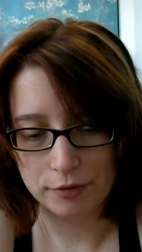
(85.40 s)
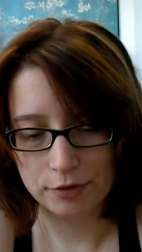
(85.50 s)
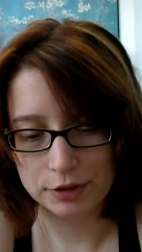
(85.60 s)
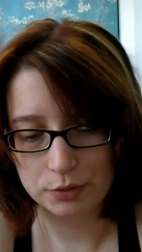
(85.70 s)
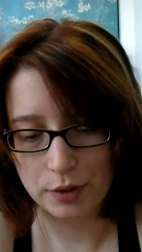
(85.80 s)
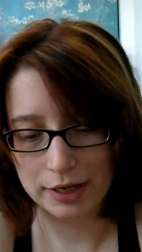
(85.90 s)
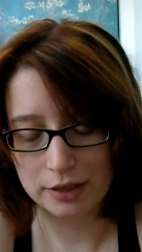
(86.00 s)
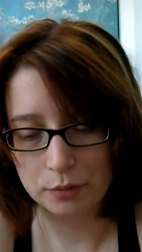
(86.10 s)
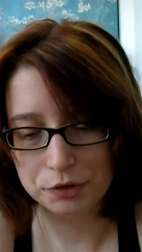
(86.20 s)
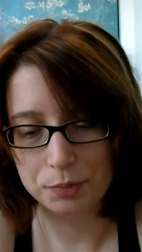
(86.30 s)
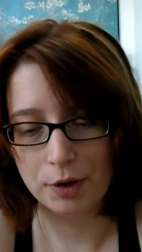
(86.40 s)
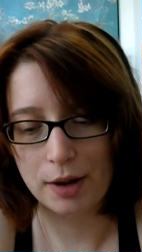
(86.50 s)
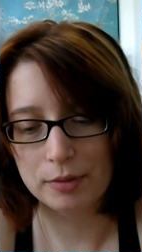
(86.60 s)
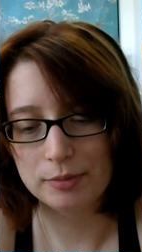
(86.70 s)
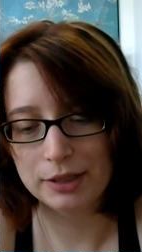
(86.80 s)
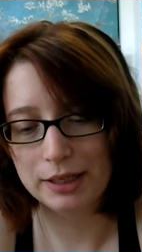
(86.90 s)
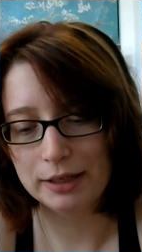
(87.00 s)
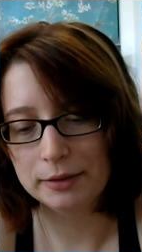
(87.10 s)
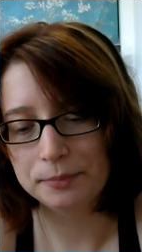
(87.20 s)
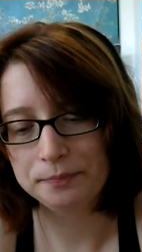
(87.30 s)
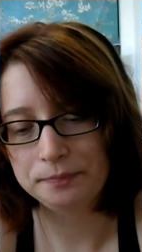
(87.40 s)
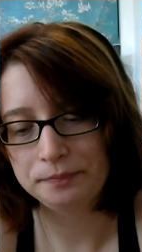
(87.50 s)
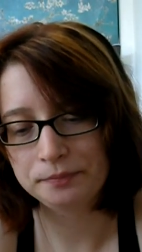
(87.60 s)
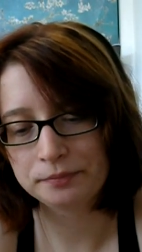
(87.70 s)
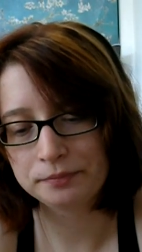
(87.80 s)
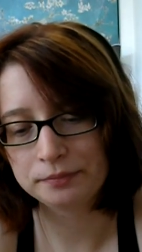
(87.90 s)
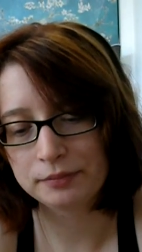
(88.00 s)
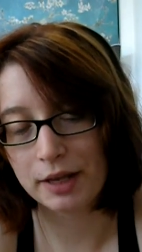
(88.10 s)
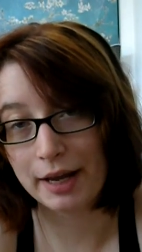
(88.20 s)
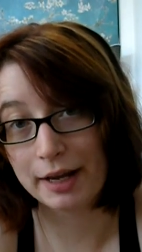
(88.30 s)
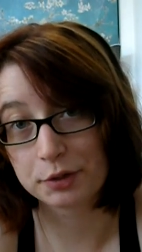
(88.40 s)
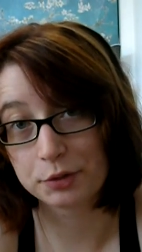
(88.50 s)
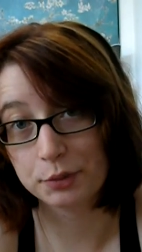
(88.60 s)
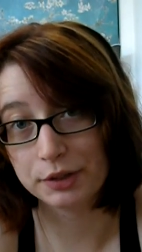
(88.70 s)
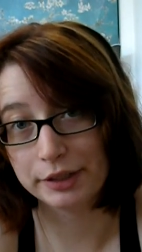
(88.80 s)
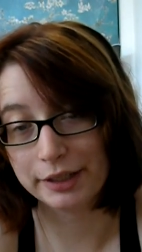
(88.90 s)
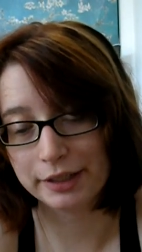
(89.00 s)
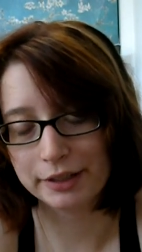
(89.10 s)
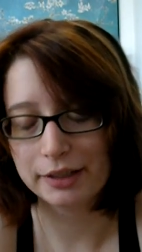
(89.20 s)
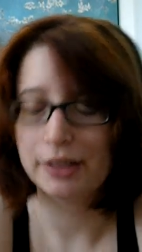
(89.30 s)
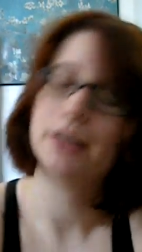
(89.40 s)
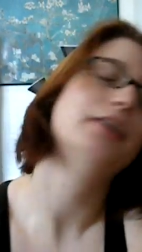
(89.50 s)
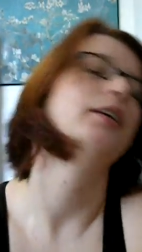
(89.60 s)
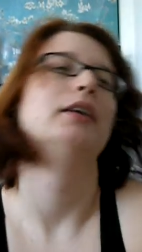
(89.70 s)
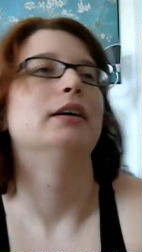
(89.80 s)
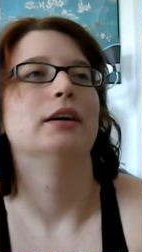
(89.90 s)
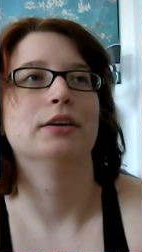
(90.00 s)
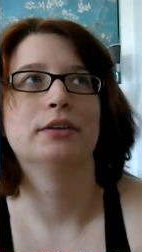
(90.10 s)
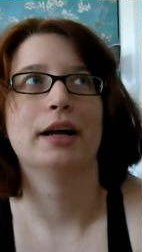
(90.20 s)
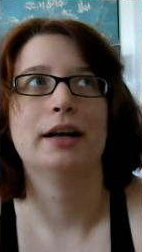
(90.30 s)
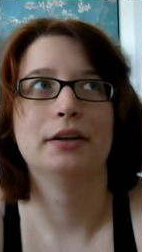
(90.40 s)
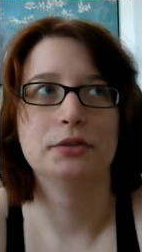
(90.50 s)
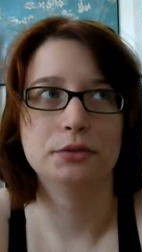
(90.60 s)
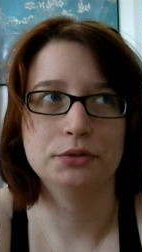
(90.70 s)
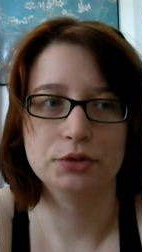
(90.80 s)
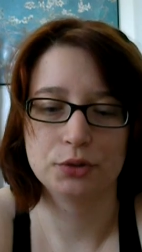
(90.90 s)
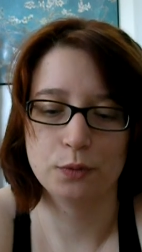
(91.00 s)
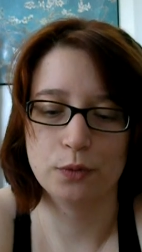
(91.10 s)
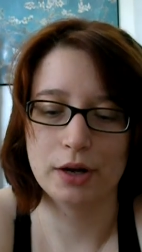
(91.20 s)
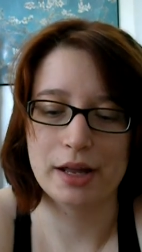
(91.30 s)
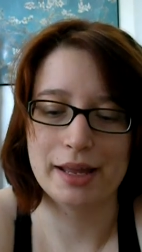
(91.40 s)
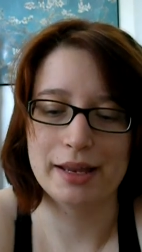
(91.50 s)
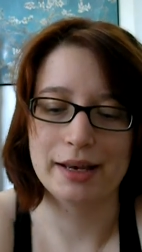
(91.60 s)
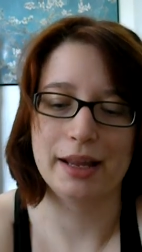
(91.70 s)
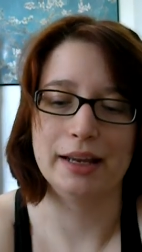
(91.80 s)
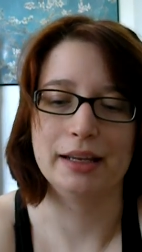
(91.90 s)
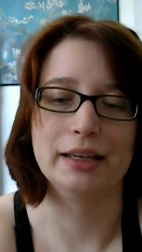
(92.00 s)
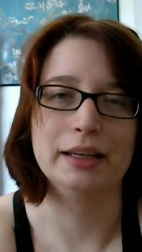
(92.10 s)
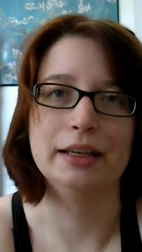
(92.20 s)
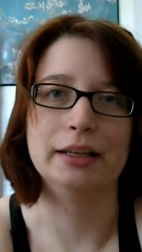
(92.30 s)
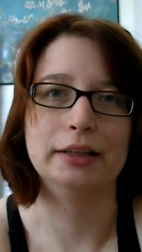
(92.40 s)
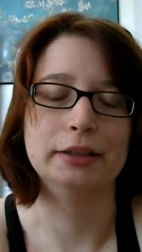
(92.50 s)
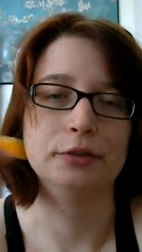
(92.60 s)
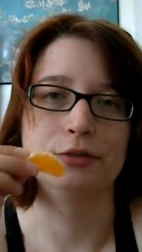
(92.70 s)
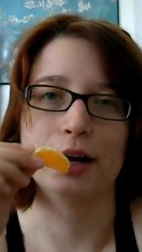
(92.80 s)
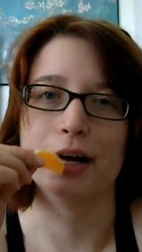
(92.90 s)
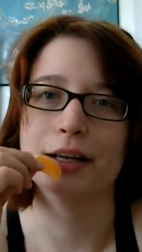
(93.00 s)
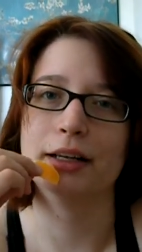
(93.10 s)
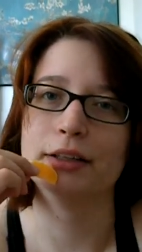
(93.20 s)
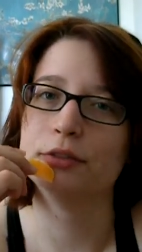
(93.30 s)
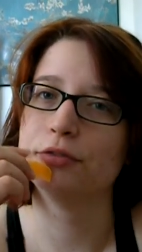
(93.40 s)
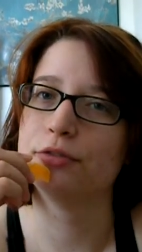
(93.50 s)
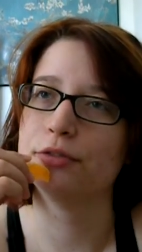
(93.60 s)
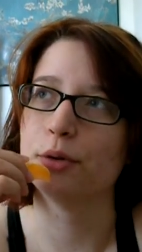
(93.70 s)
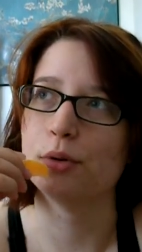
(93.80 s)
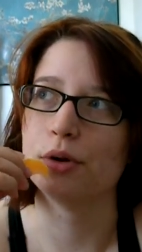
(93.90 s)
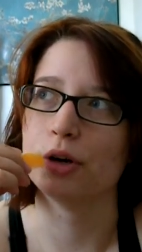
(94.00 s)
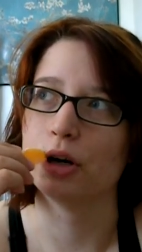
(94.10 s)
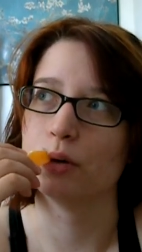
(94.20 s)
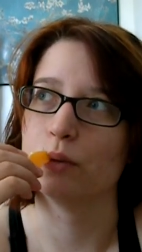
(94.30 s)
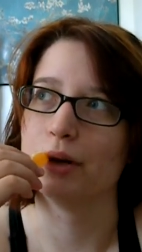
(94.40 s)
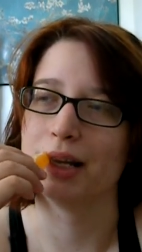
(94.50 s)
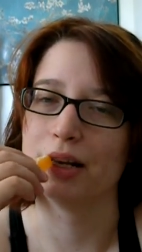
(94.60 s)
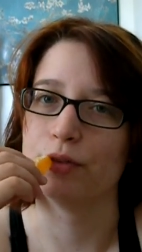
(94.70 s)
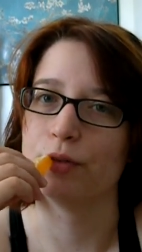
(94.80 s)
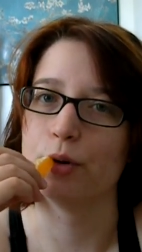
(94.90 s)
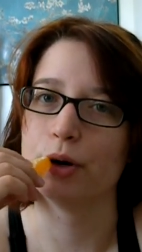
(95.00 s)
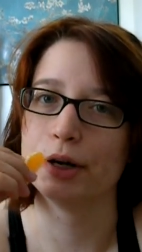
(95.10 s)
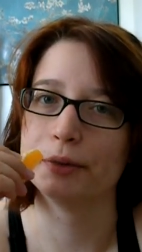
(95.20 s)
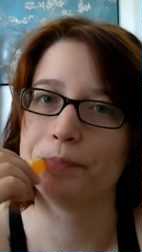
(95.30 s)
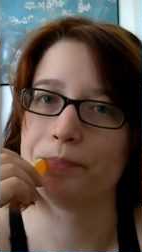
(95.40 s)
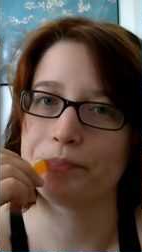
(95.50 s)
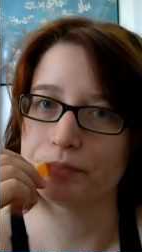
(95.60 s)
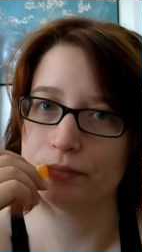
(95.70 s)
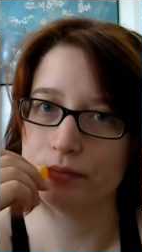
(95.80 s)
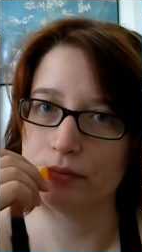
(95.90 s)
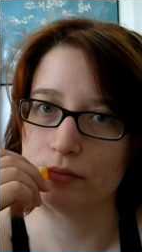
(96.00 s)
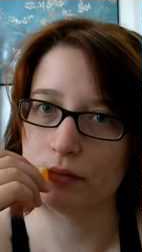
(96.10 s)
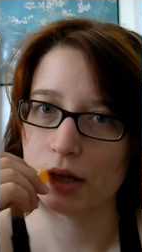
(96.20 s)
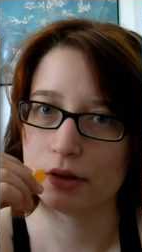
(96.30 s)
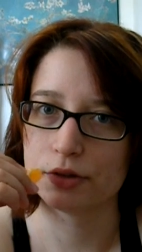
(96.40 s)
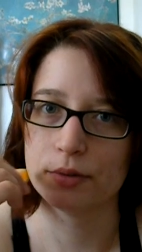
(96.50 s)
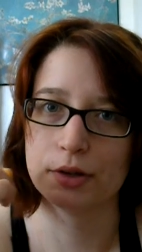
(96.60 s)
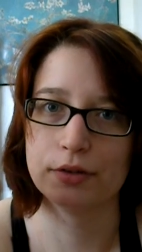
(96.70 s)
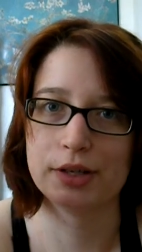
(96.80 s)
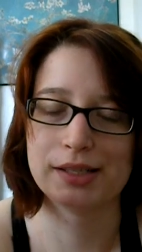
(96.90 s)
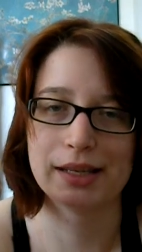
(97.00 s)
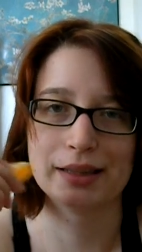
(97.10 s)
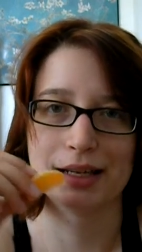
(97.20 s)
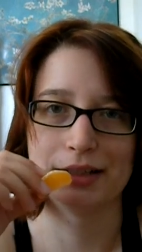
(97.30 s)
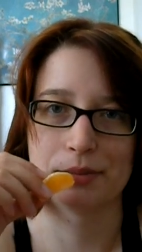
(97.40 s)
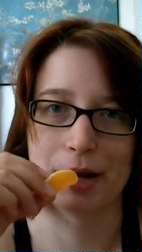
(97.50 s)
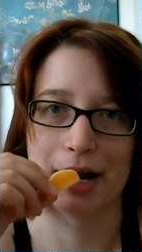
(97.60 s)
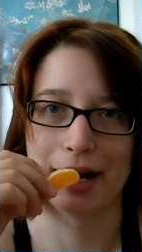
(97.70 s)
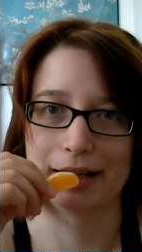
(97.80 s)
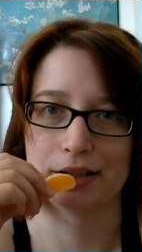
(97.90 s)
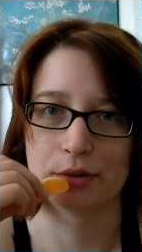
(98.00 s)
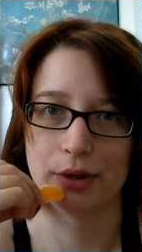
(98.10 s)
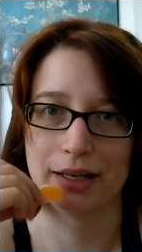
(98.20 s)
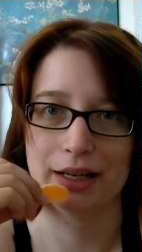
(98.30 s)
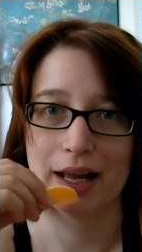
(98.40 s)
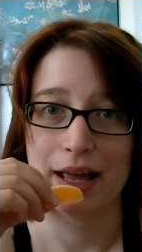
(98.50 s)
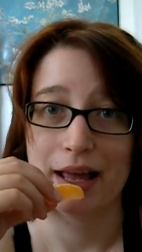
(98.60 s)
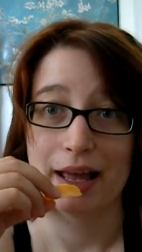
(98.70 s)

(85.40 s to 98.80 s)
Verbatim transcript: My first weigh-in was probably actually around one eighty-five or one eighty-four. So I'm going to reset that as my highest weight